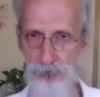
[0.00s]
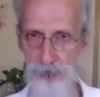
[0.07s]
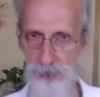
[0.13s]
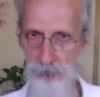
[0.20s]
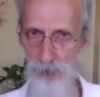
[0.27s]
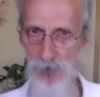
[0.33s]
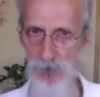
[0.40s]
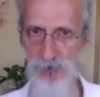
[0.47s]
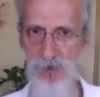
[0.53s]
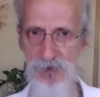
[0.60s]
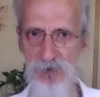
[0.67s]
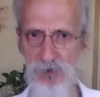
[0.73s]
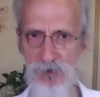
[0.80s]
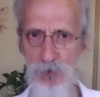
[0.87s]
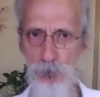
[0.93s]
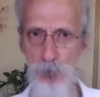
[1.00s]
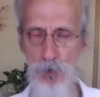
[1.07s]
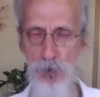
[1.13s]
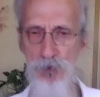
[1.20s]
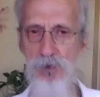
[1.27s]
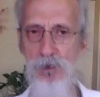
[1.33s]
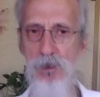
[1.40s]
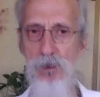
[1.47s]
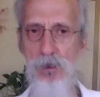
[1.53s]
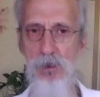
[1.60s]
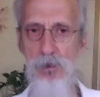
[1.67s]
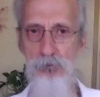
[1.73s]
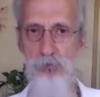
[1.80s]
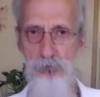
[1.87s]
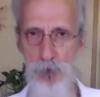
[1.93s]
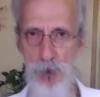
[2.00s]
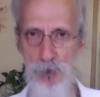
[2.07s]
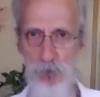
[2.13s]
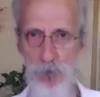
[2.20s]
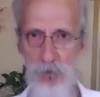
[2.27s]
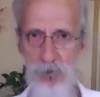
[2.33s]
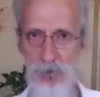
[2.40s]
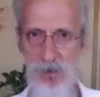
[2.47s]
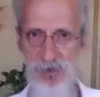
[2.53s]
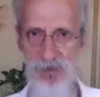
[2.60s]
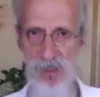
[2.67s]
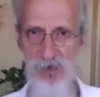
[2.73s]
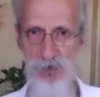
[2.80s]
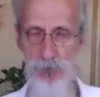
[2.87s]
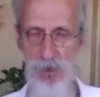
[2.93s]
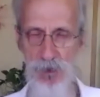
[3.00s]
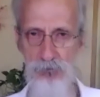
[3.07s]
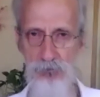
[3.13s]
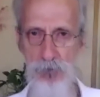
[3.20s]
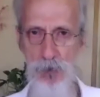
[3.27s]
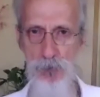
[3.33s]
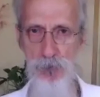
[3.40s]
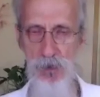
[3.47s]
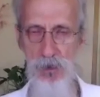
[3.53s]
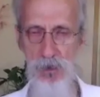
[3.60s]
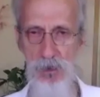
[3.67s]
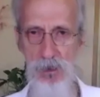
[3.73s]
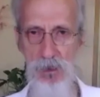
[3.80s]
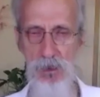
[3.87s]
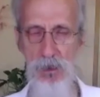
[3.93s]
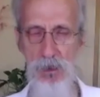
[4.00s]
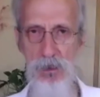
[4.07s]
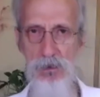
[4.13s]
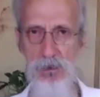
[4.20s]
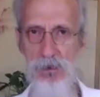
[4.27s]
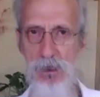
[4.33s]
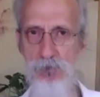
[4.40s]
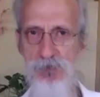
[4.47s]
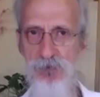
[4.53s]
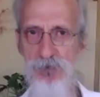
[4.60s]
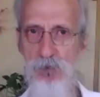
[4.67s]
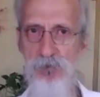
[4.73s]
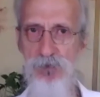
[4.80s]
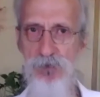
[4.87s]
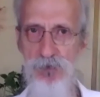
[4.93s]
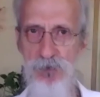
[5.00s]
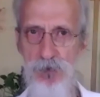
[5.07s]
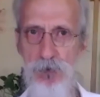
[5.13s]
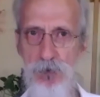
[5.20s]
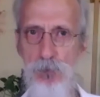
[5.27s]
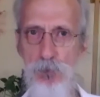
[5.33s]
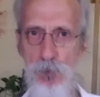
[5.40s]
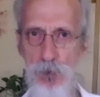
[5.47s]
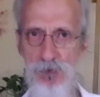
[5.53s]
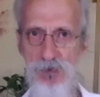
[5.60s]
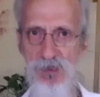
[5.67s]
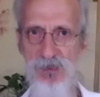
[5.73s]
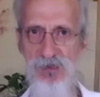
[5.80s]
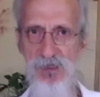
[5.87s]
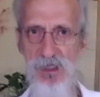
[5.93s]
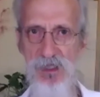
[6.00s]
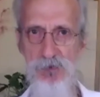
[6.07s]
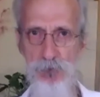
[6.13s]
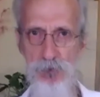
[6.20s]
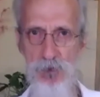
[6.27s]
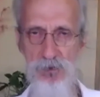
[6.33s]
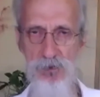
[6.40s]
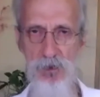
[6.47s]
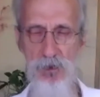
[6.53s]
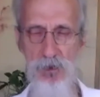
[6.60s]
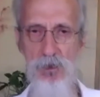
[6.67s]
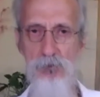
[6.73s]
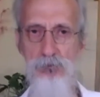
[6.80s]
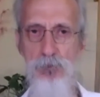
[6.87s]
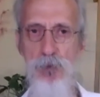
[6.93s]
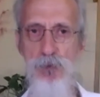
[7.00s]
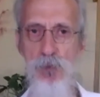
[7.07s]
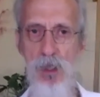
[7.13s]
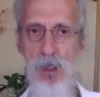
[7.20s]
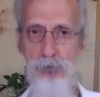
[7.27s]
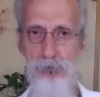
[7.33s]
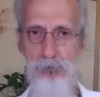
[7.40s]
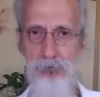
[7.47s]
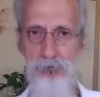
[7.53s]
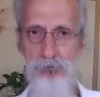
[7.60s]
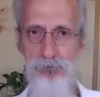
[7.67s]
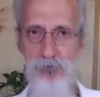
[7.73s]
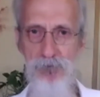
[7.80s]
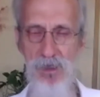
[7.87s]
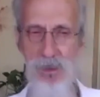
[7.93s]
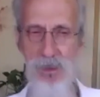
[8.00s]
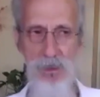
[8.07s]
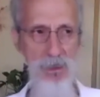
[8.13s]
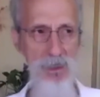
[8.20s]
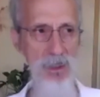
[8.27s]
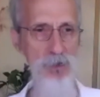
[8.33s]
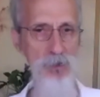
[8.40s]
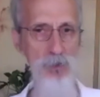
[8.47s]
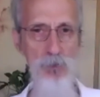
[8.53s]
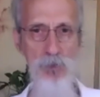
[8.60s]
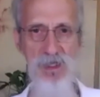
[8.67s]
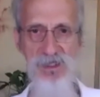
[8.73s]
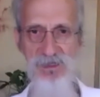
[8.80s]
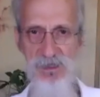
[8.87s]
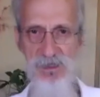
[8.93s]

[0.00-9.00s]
So let's look at the word mudra in Sanskrit. Mudra comes from two words in Sanskrit, mudram and reti.